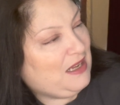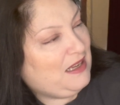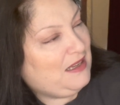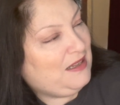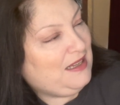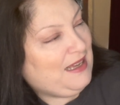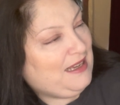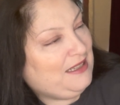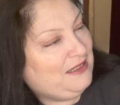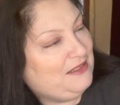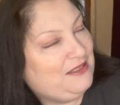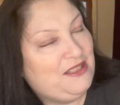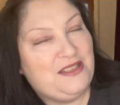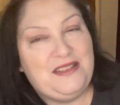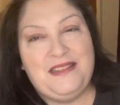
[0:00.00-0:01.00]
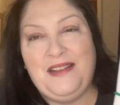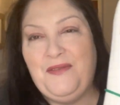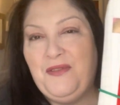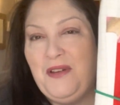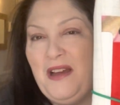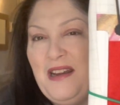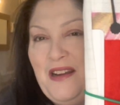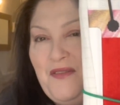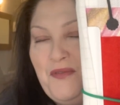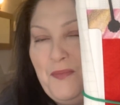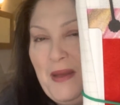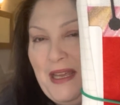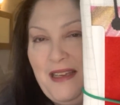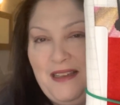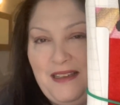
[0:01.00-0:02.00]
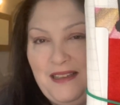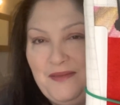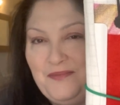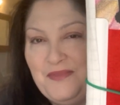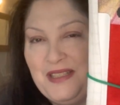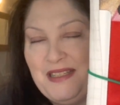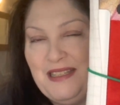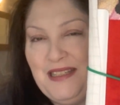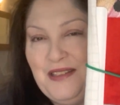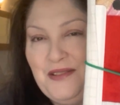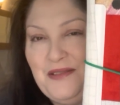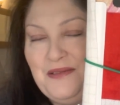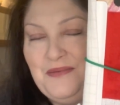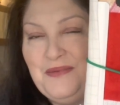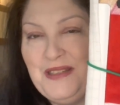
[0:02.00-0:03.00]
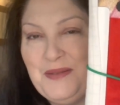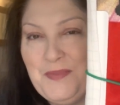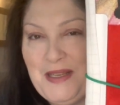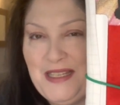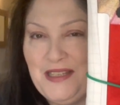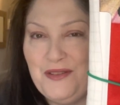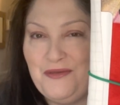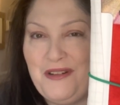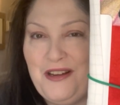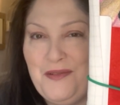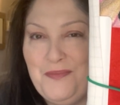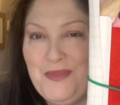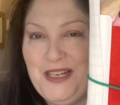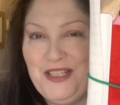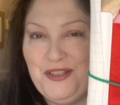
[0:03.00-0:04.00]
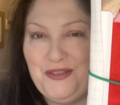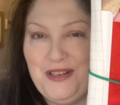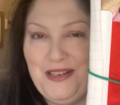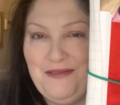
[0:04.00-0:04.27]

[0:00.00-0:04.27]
Yeah, just love that. I love pink, so this piece is right up my street,